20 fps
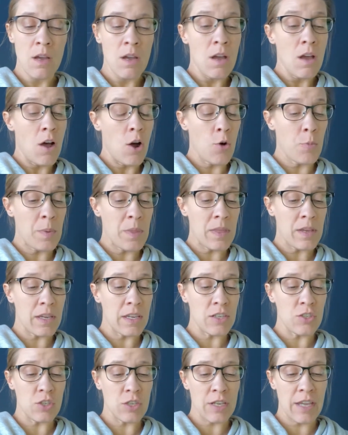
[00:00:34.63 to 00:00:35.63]
Open the
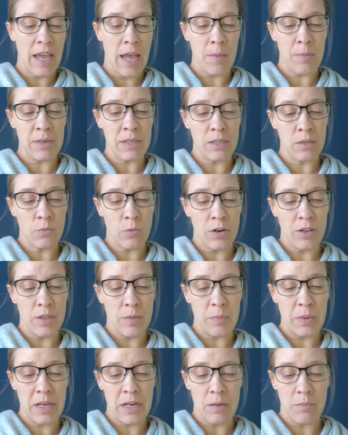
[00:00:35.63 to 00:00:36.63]
kitchen cabinet where the
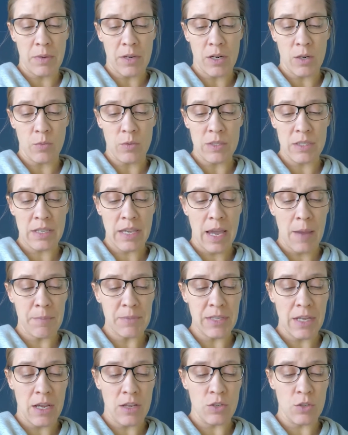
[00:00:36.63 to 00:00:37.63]
peanut butter was
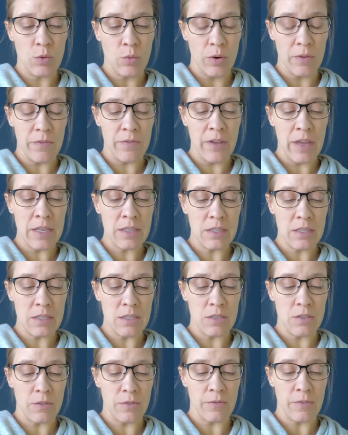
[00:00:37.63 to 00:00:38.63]
kept, and you were face
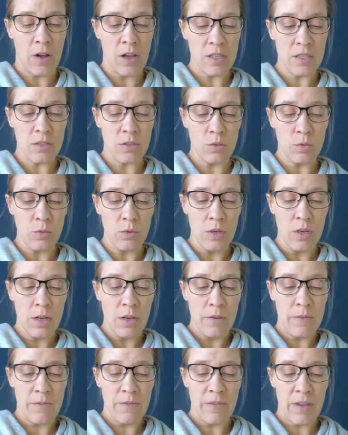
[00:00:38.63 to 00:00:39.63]
to fossil
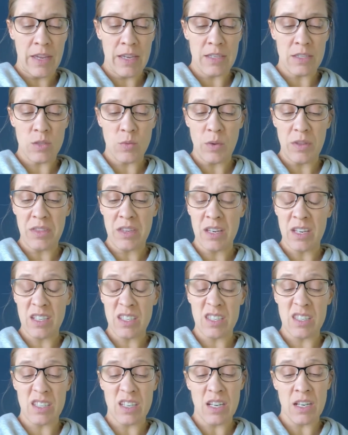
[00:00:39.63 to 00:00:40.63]
face with an
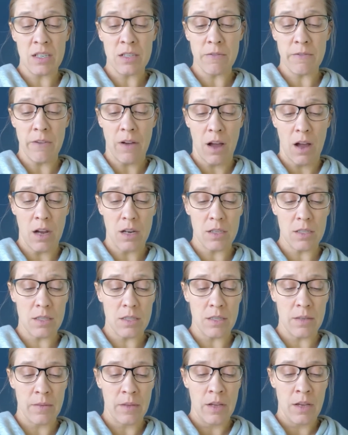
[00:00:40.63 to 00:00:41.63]
extinct
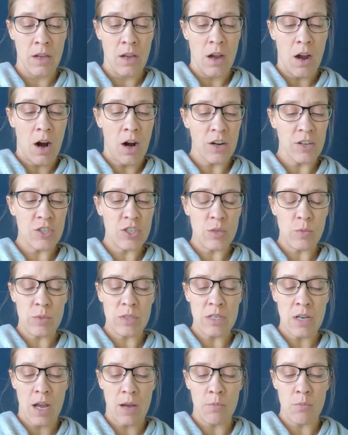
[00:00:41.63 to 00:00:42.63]
fox. Archie was
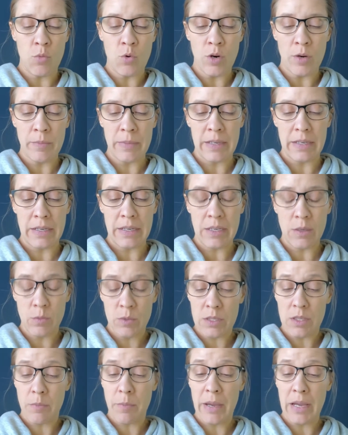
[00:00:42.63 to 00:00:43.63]
not morbid. He
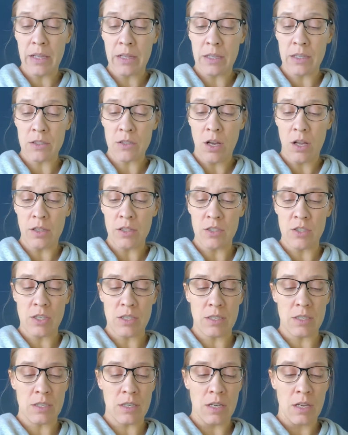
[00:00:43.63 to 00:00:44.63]
was a
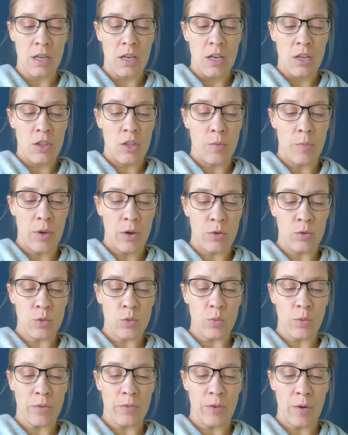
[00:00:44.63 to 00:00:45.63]
paleontologist. The bones
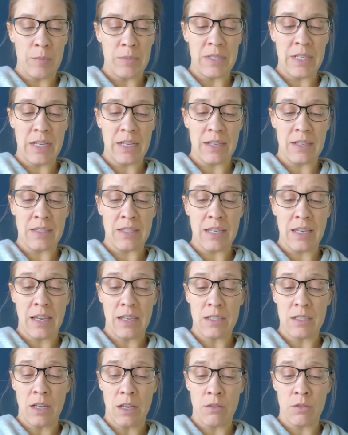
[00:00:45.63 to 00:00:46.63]
were from digs he
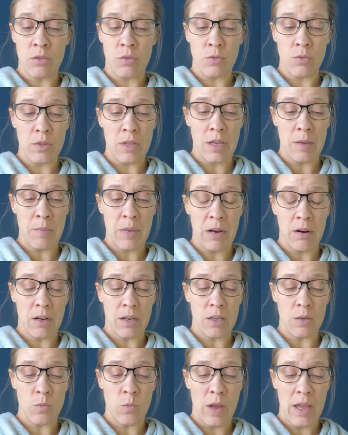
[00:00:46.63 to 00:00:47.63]
had done through the
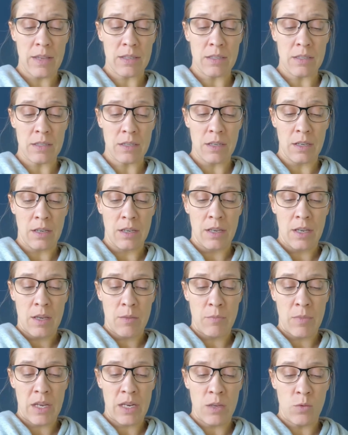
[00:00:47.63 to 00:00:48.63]
American West.
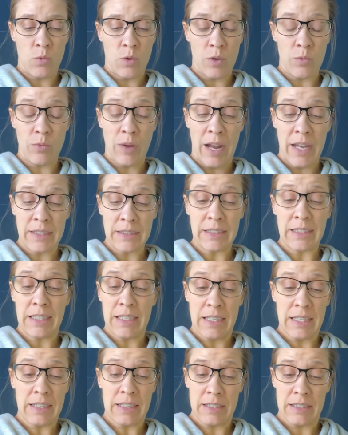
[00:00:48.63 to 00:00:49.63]
Many were rightly
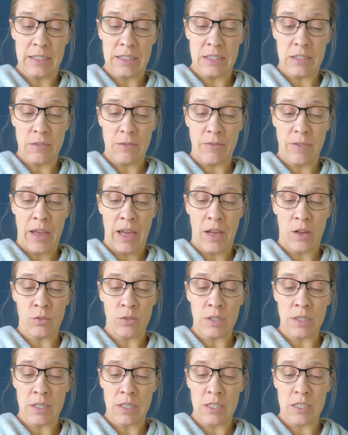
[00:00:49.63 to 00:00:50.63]
his,
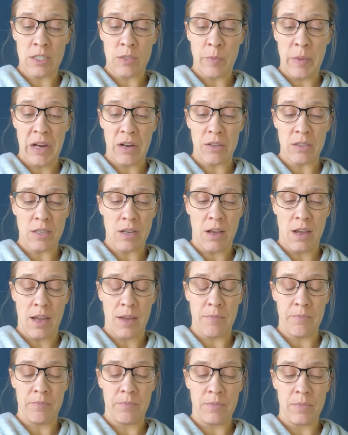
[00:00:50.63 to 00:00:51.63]
found in his spare
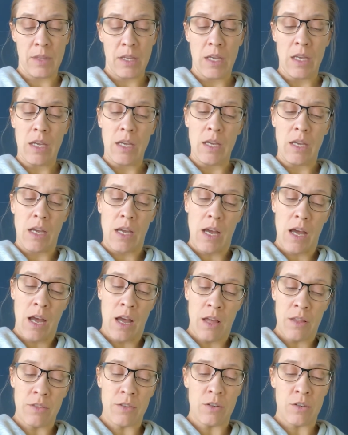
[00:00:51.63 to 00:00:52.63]
time.
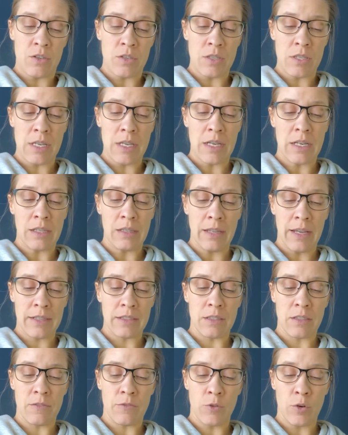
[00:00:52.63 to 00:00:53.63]
Others he
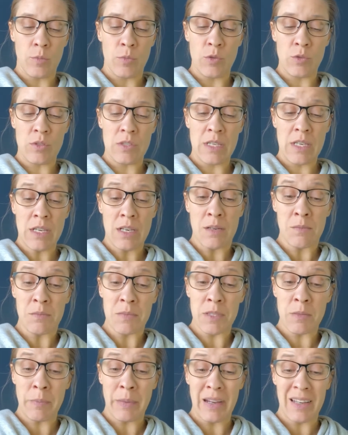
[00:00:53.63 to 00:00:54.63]
collected for
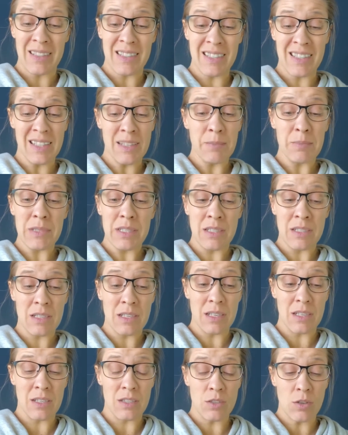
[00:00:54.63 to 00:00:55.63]
museums, but slipped into
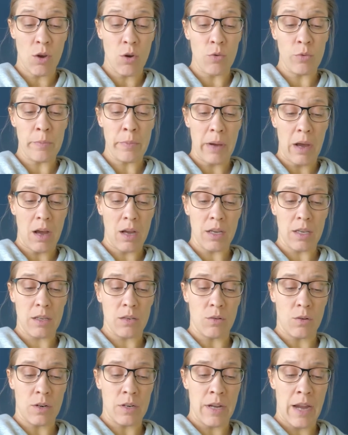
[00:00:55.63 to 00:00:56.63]
his own pocket
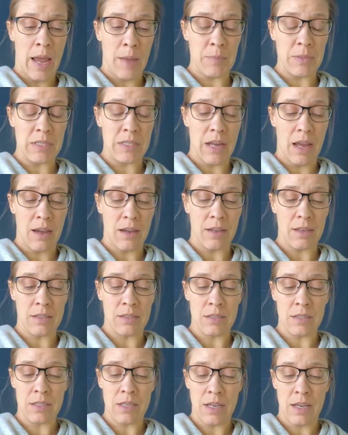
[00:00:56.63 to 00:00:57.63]
or knapsack
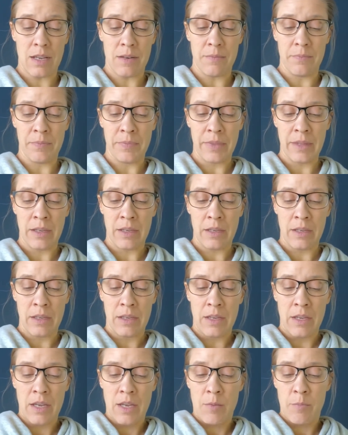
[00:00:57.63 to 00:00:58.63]
instead.
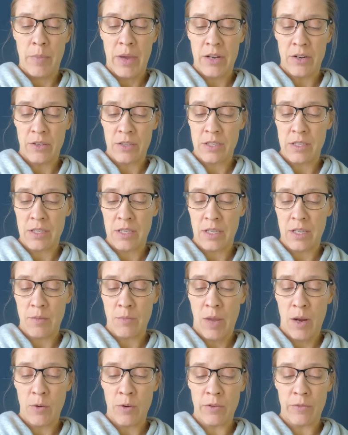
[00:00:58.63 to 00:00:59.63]
Better to sit in
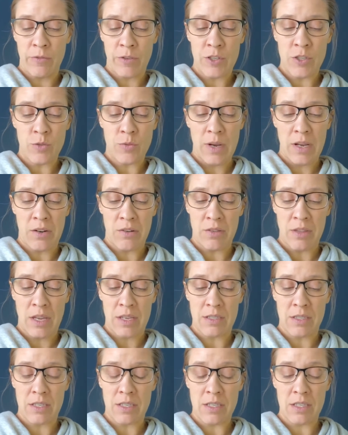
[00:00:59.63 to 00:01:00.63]
my refrigerator
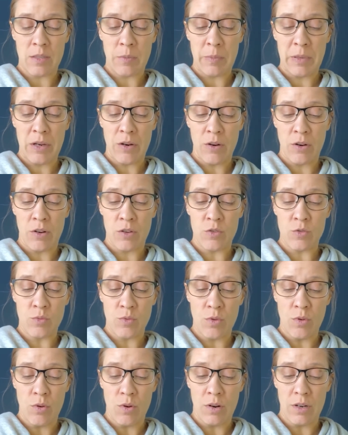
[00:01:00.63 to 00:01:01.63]
than to disappear in a
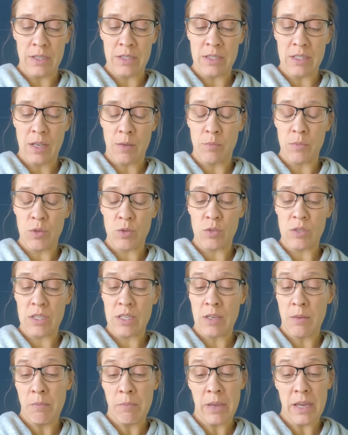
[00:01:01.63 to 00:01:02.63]
drawer in some
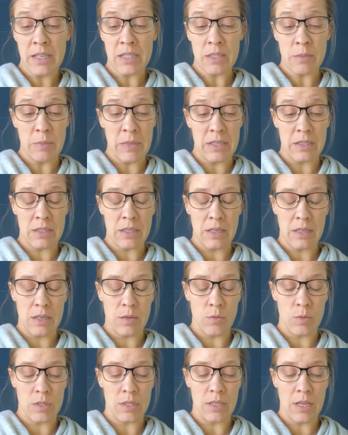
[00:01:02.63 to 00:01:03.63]
museum basement, he
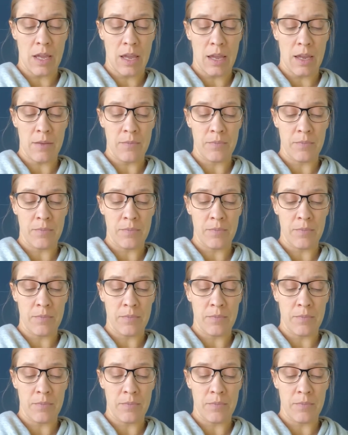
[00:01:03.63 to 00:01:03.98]
would say.